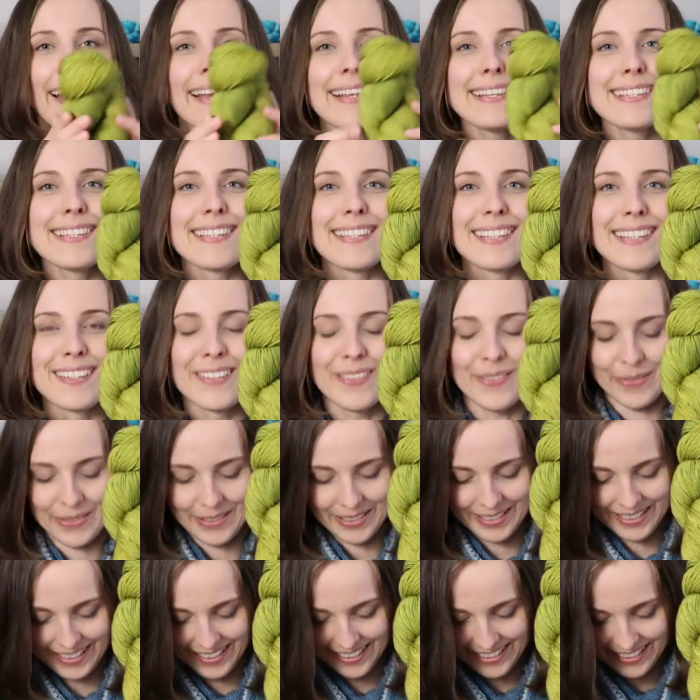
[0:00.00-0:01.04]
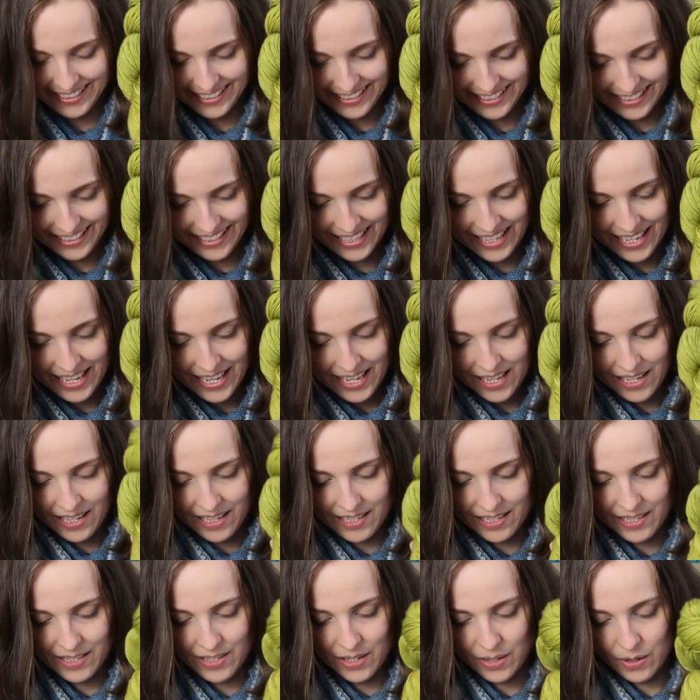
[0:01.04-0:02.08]
is this one
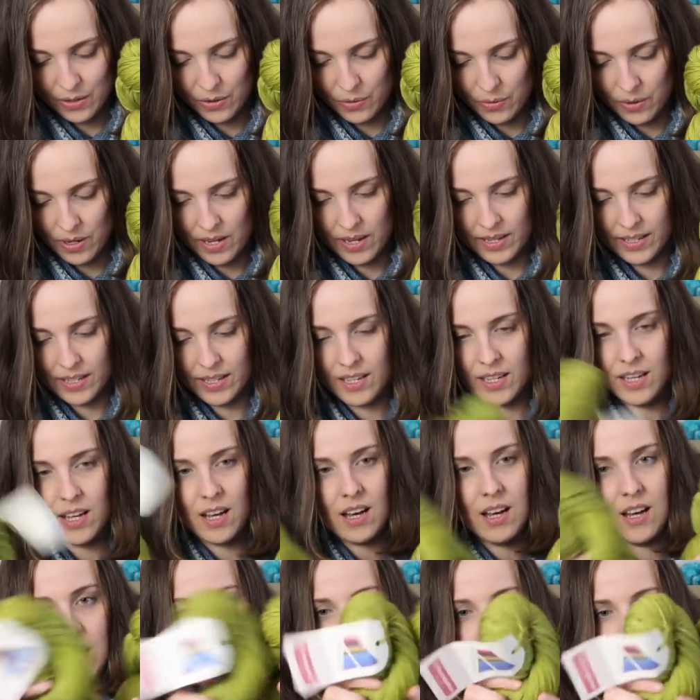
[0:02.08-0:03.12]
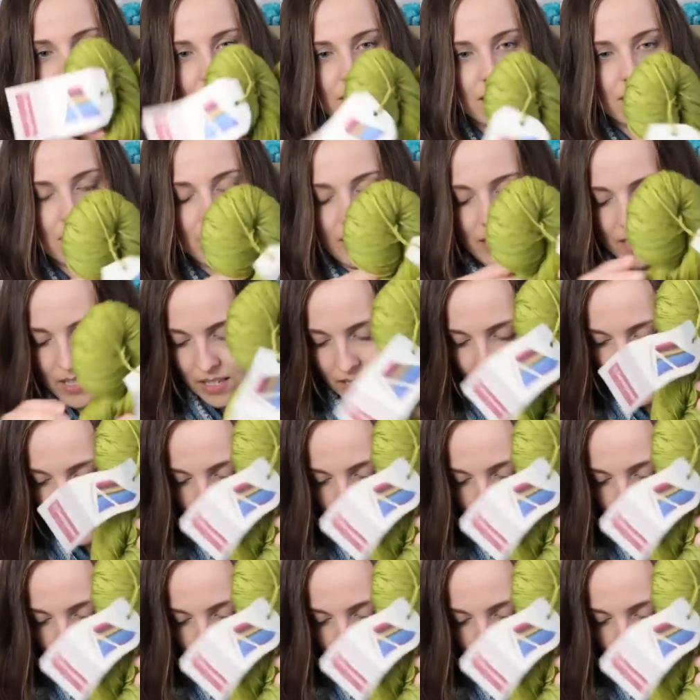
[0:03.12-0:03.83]
so I got